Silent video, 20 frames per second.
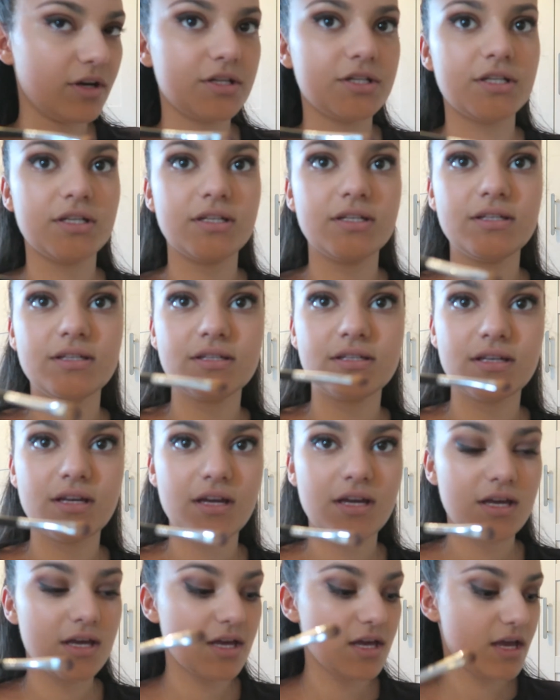brushes
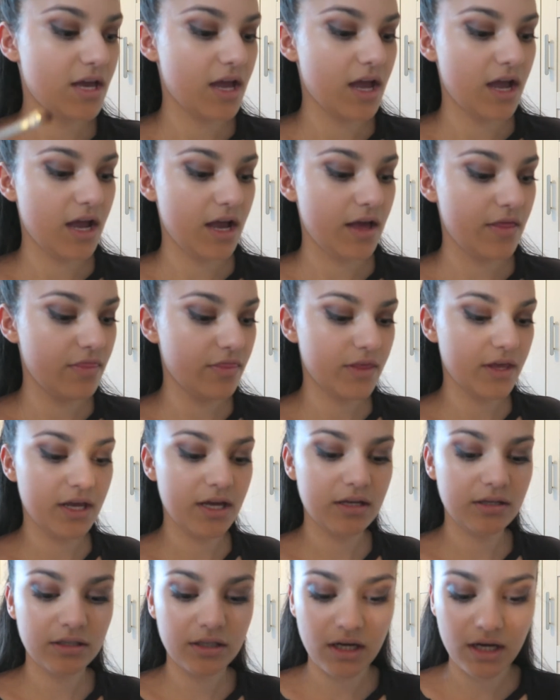and
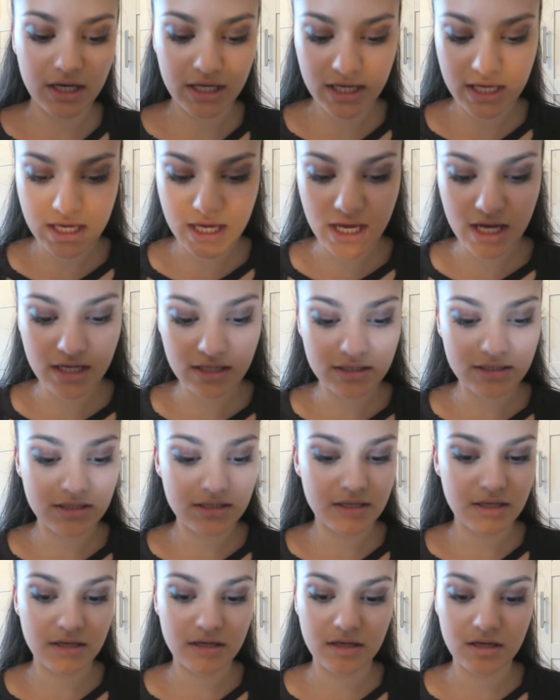then I
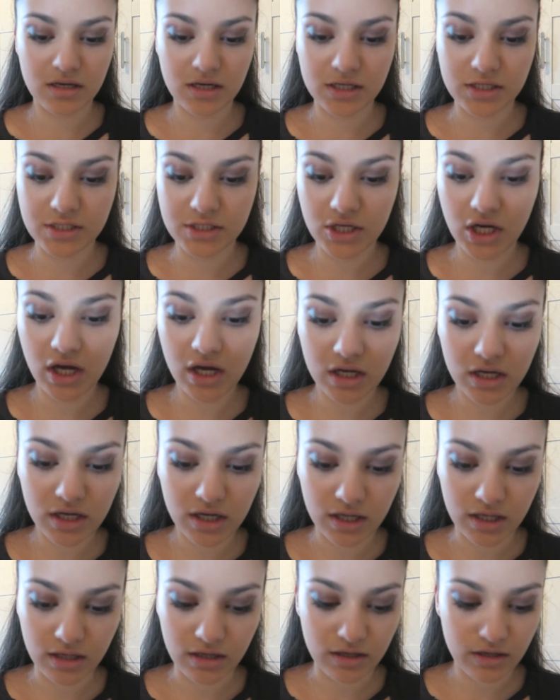get a dark
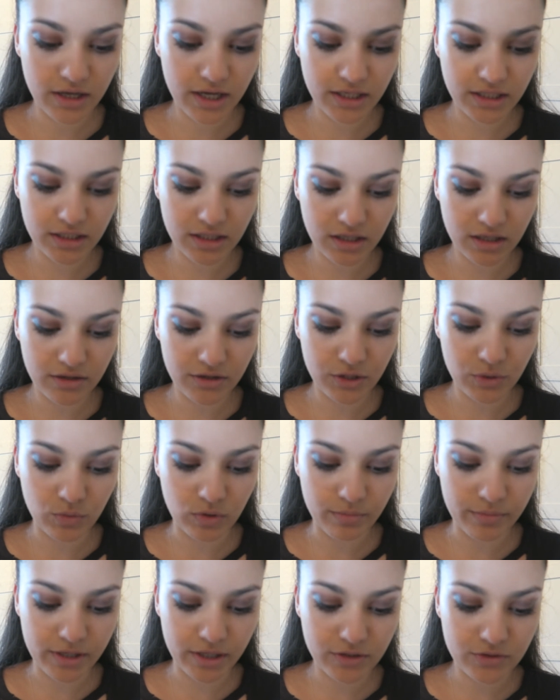color, any color that you
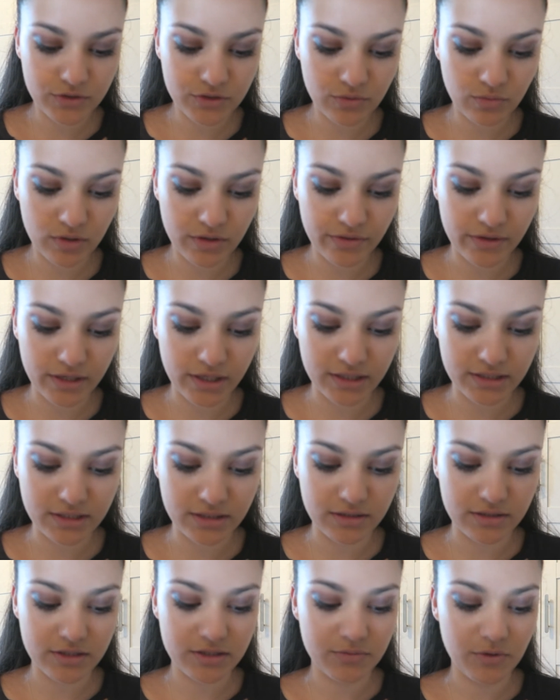want, but I use the one that I
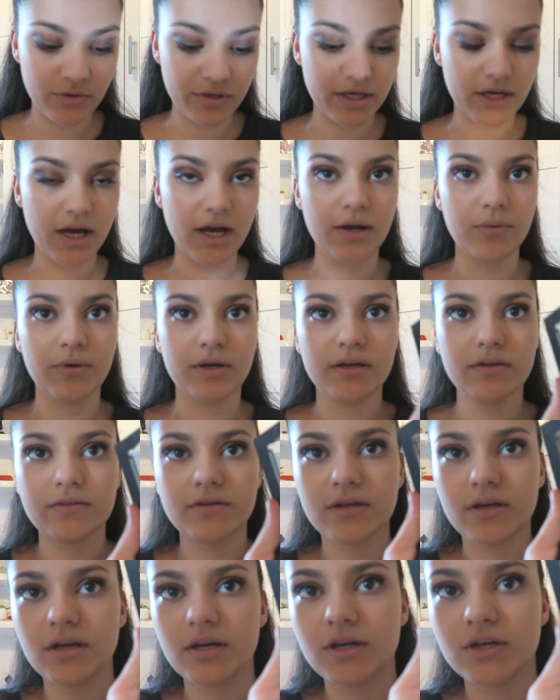did the smoky eye
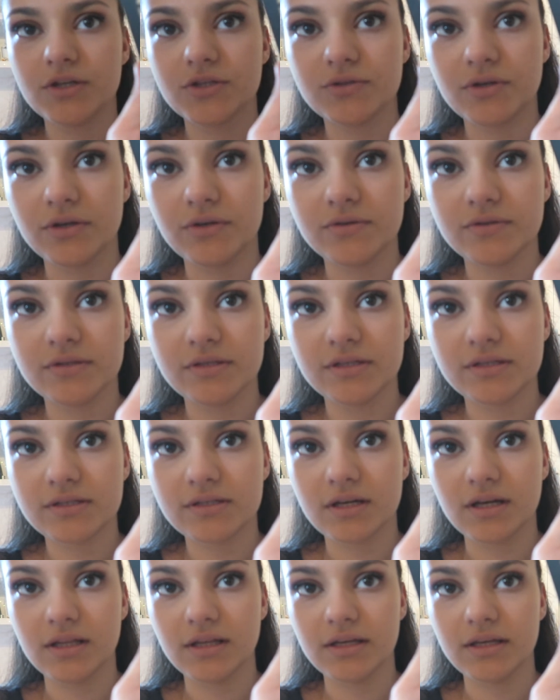with. So I use
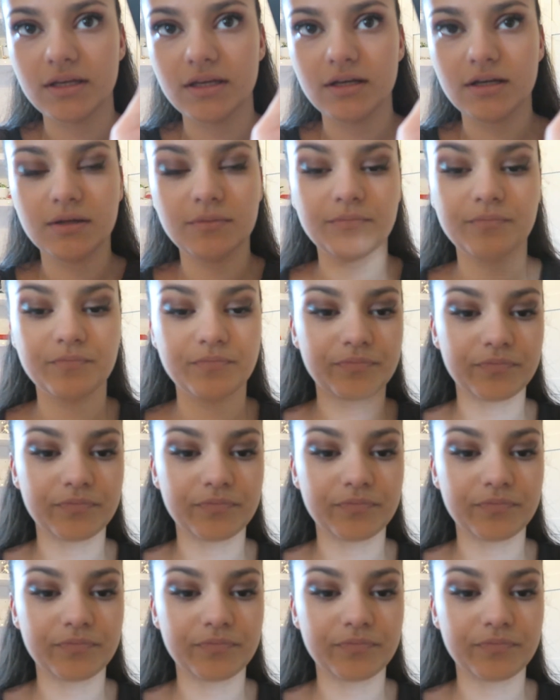this color here.